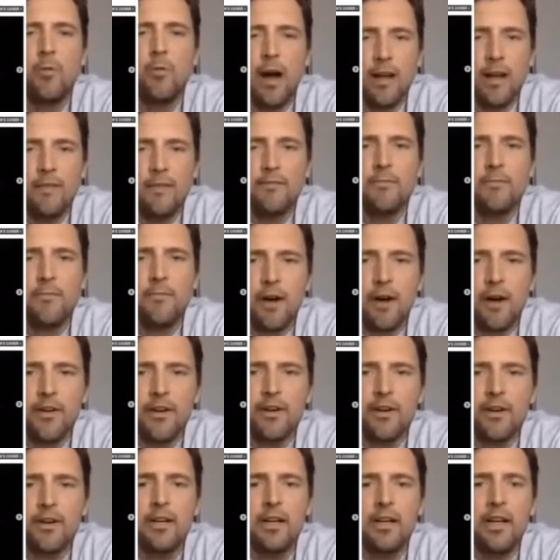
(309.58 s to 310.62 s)
wife and
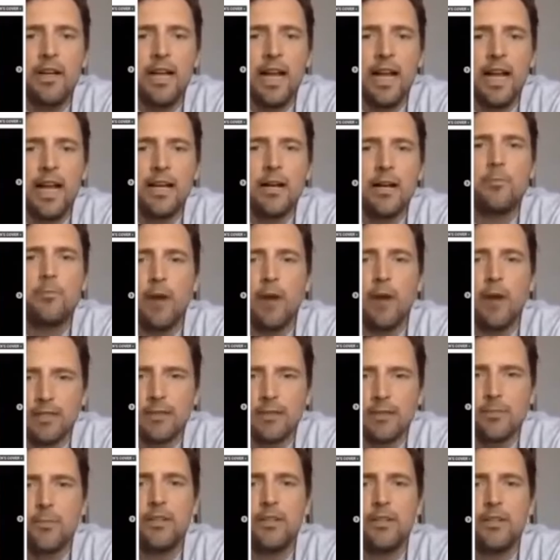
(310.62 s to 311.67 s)
mother in a
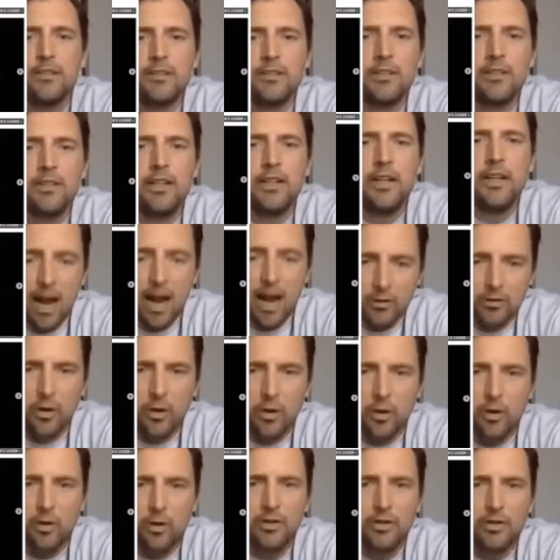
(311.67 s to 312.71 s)
prosperous
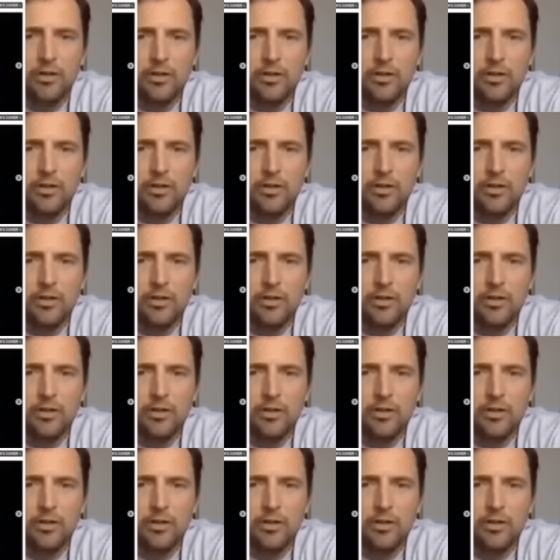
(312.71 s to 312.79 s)
household.